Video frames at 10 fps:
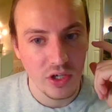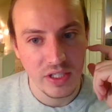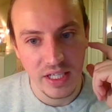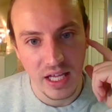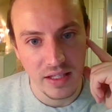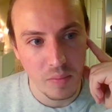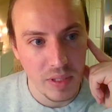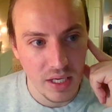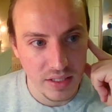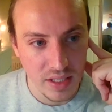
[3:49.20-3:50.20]
to get than
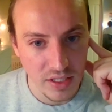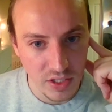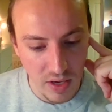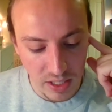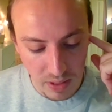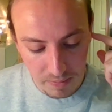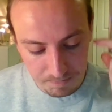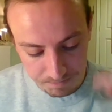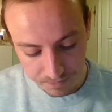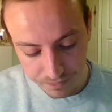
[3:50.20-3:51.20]
PSA. So anyway,
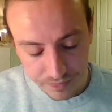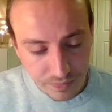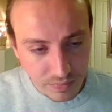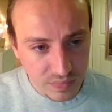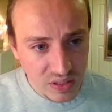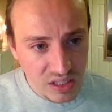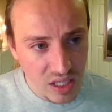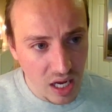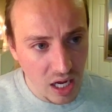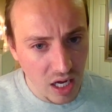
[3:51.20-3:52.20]

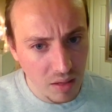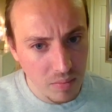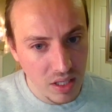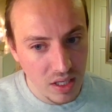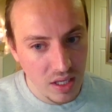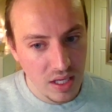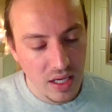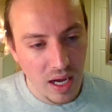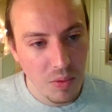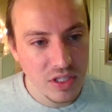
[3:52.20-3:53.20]
I
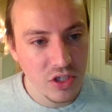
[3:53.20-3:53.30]
wasn't